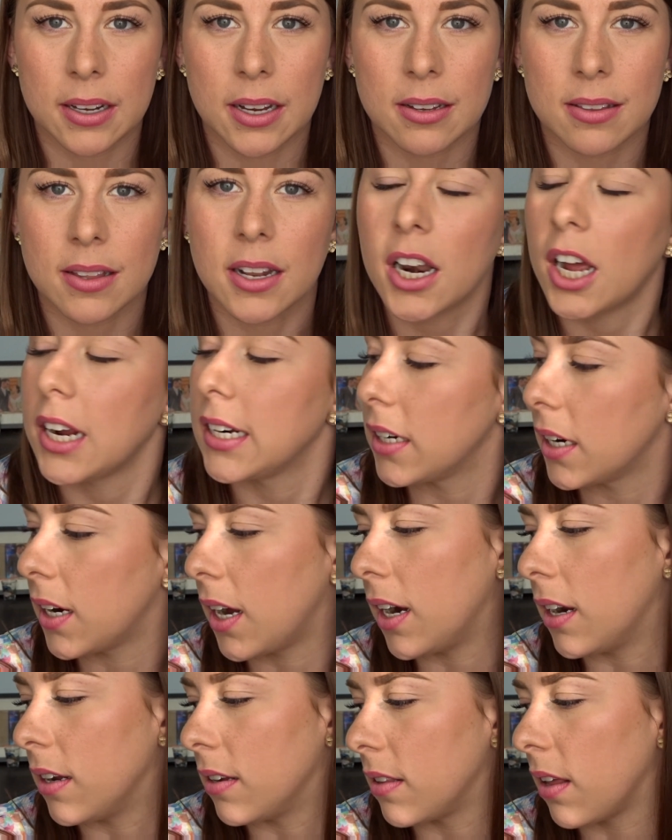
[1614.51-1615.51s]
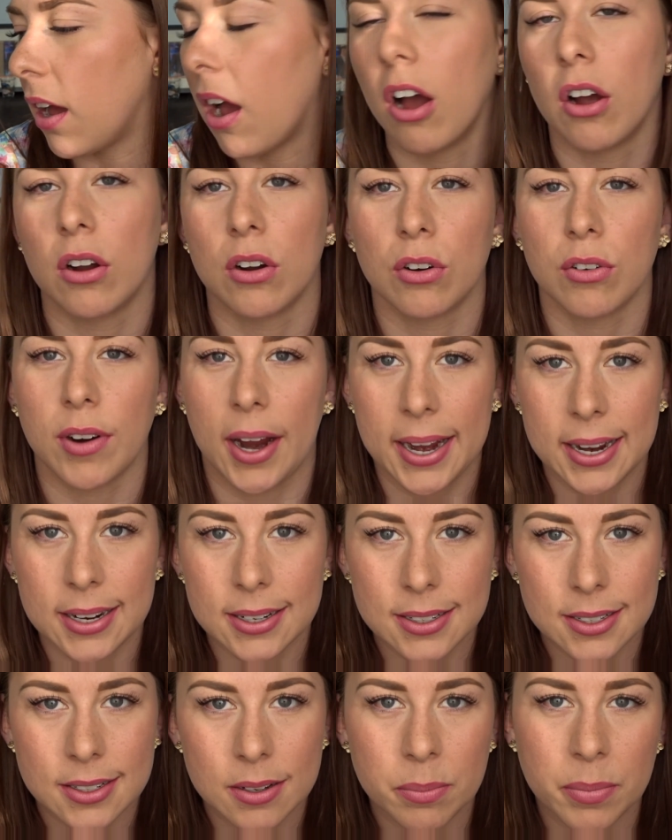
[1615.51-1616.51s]
It's the lighter colours that aren't
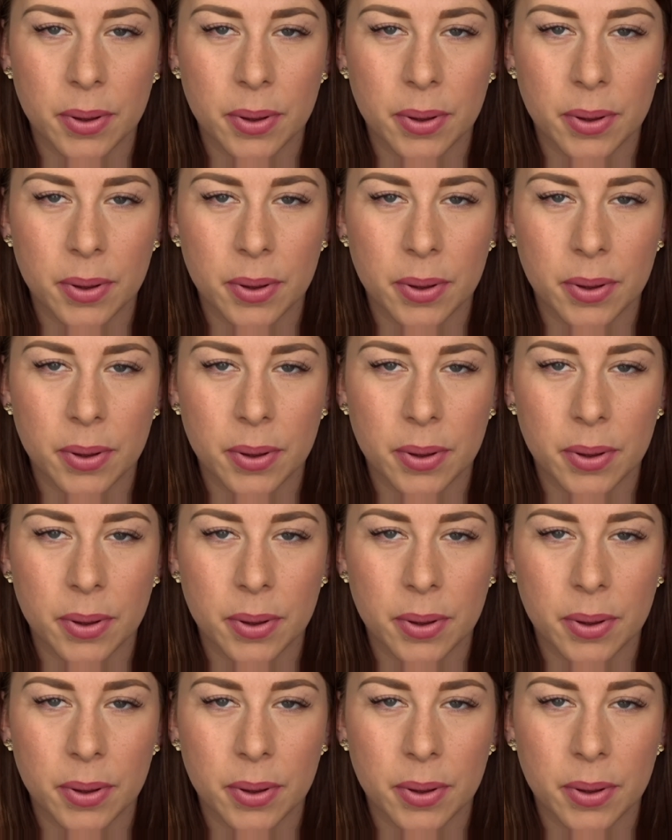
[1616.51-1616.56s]
great.